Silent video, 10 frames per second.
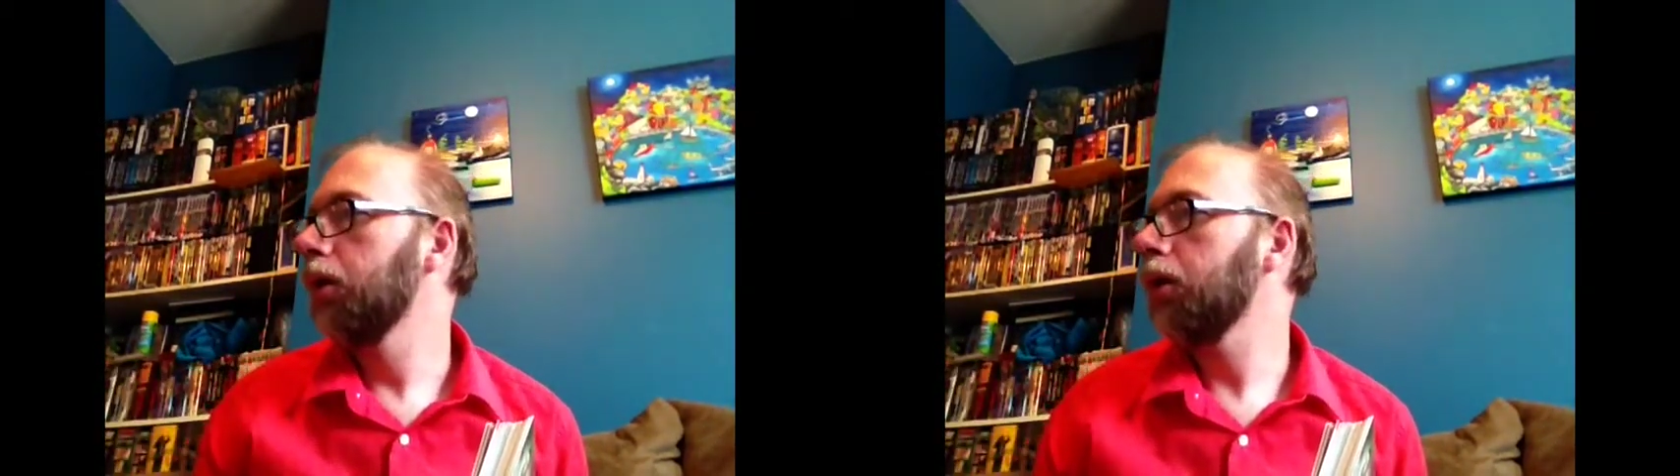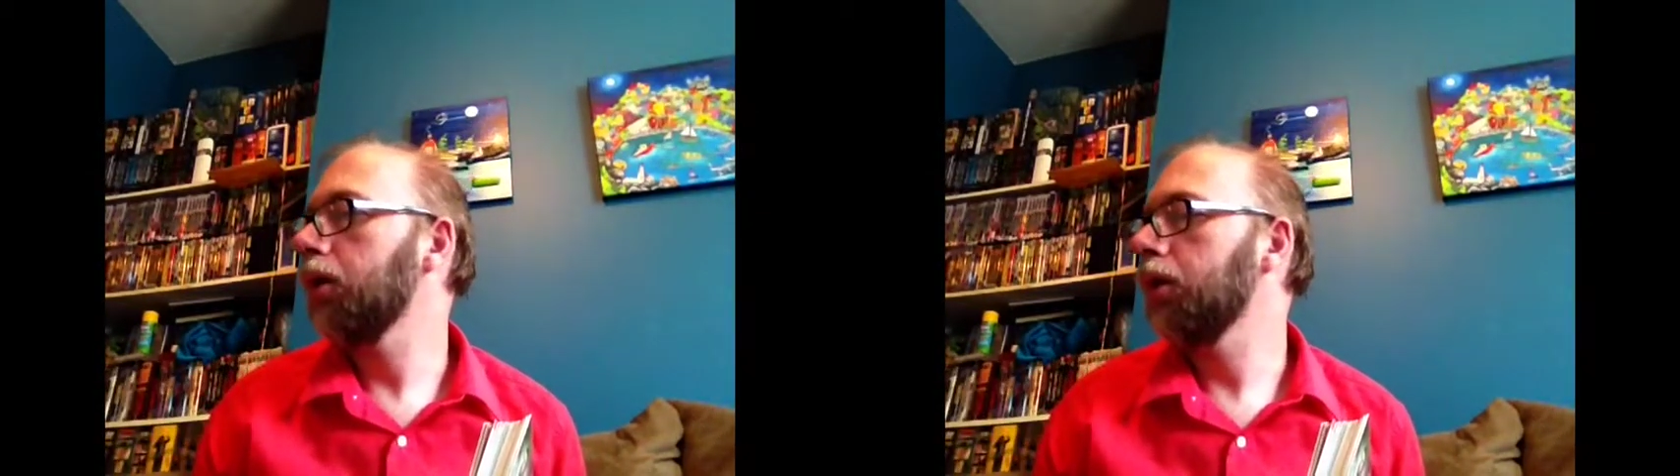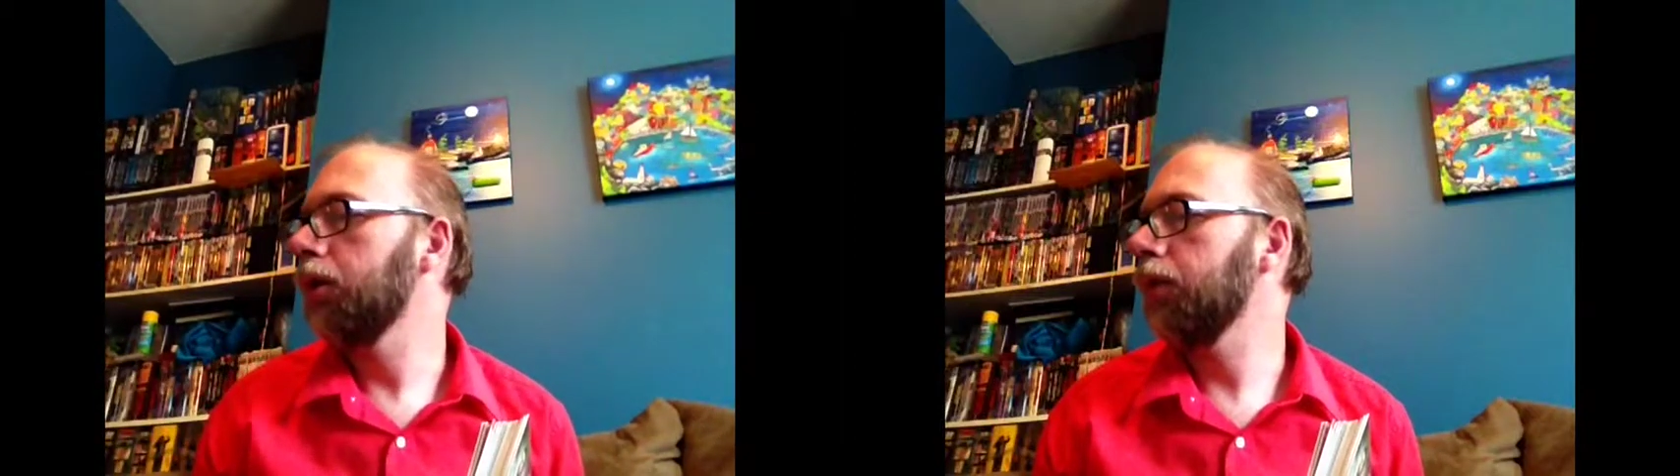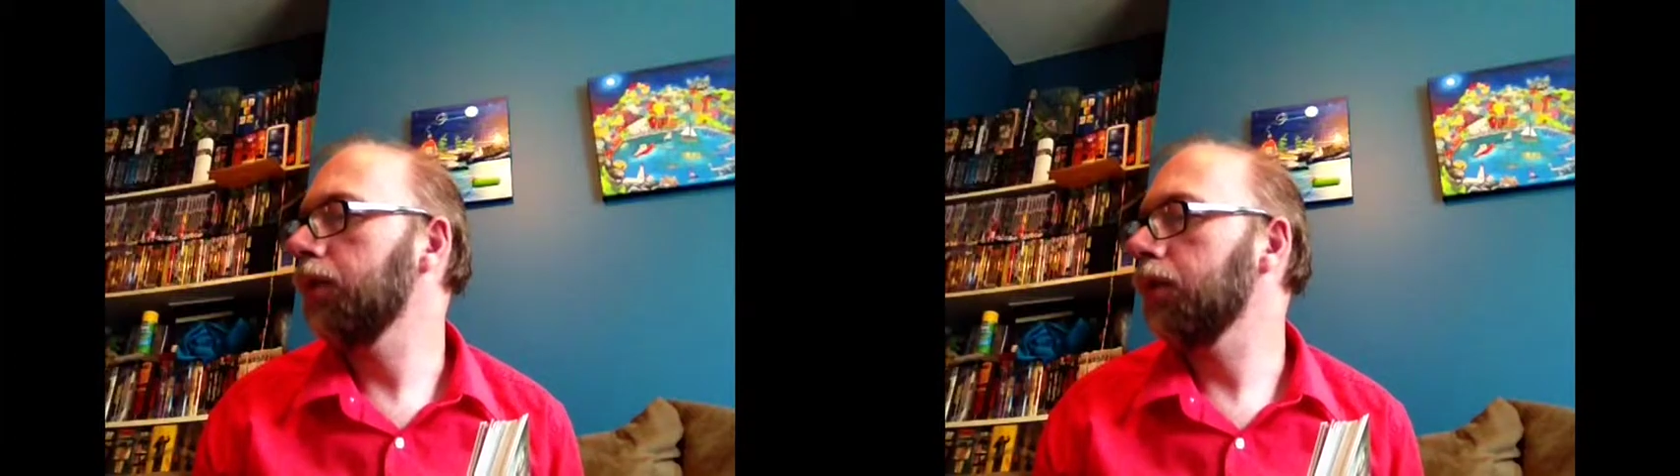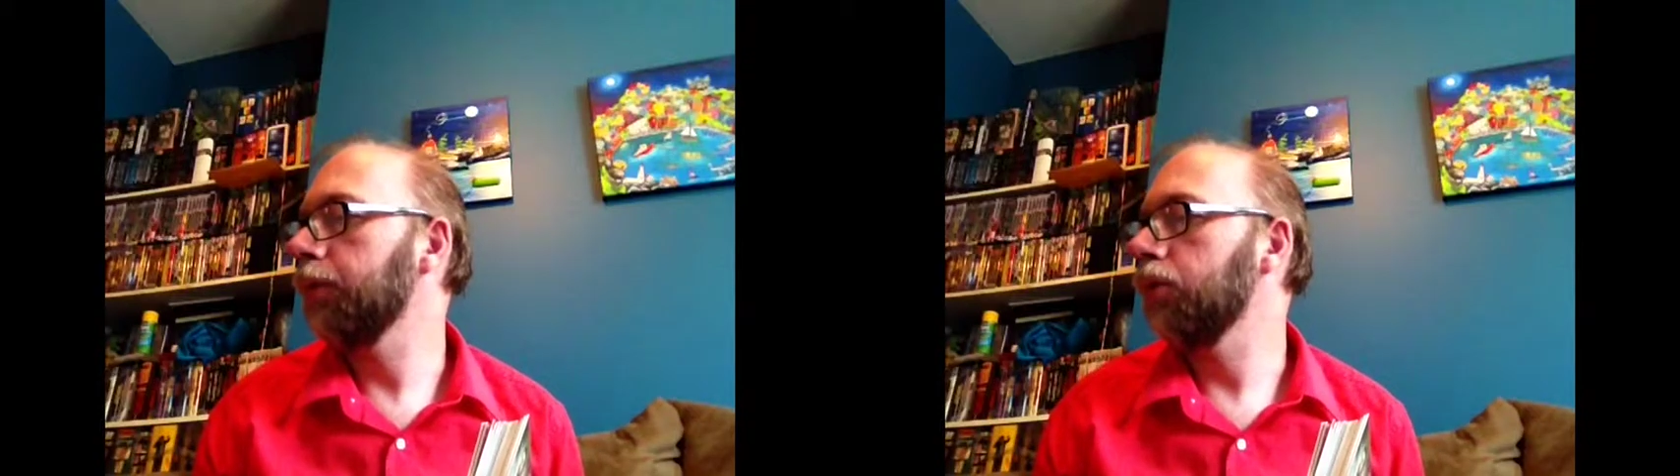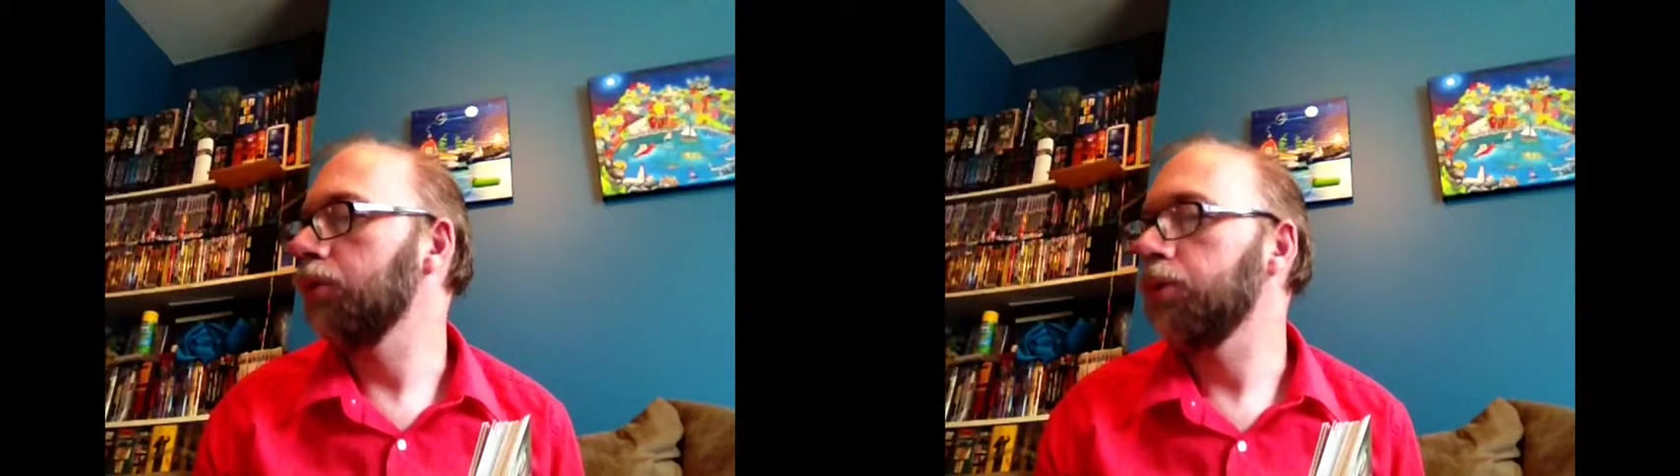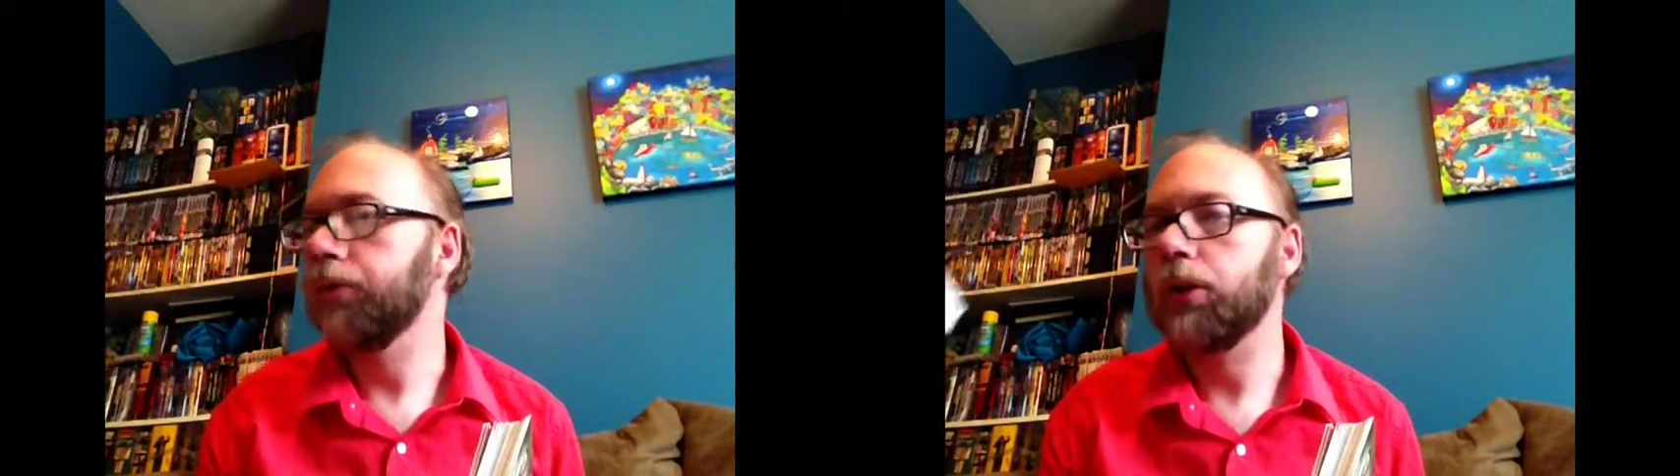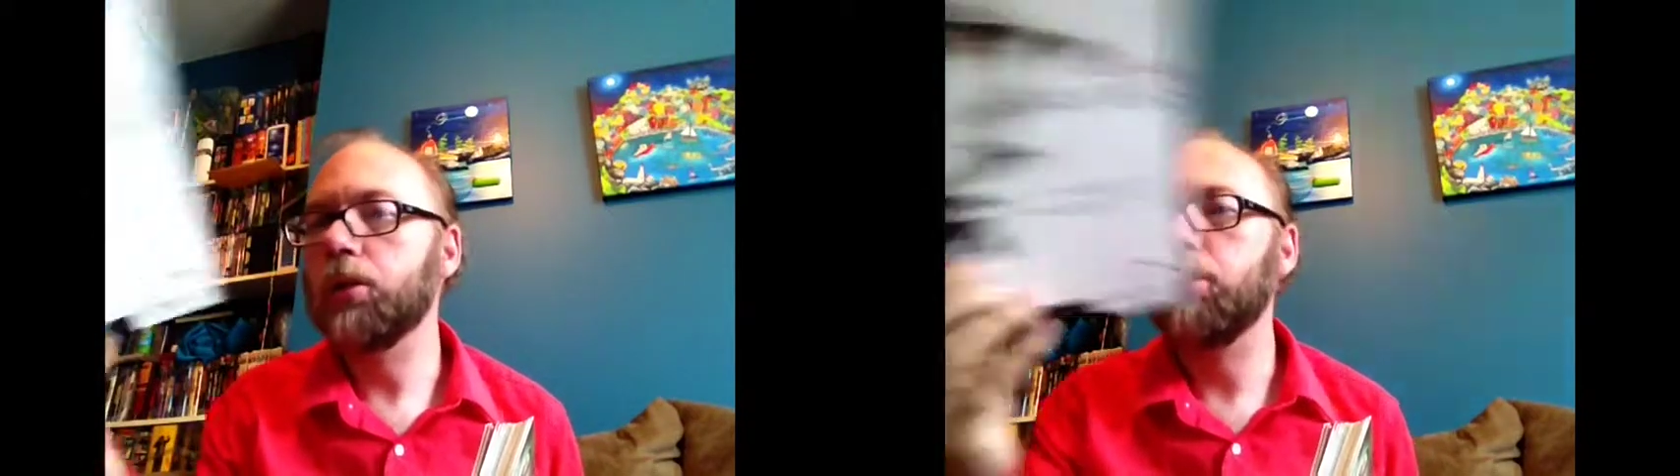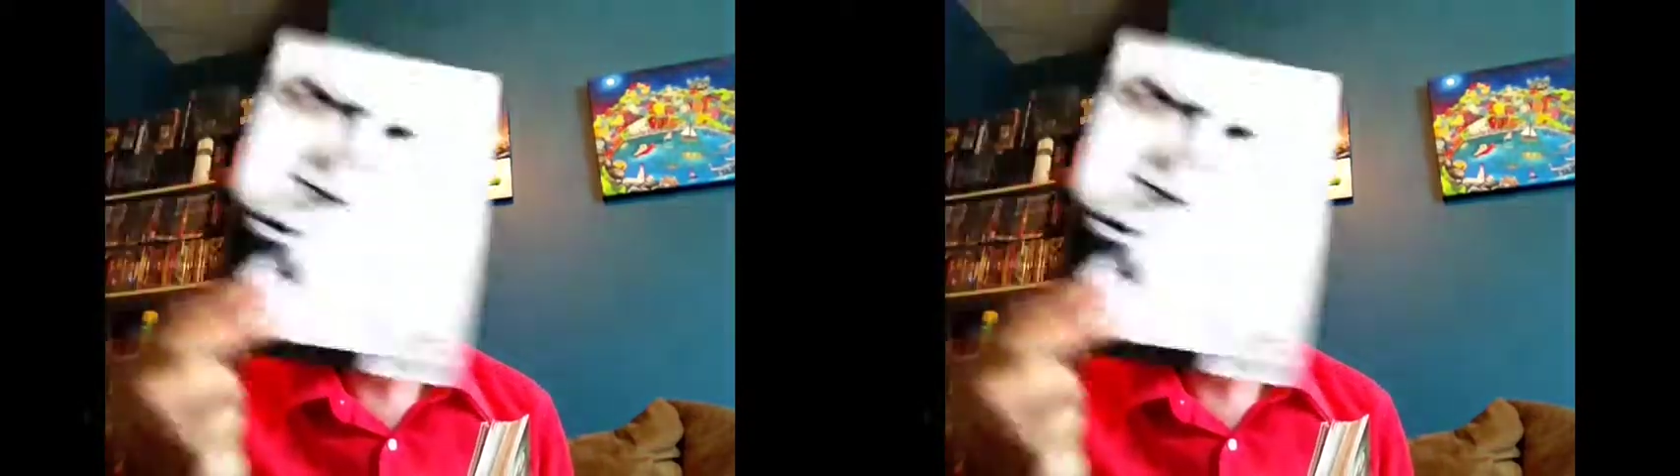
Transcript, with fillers: A different type of horror movie, actually.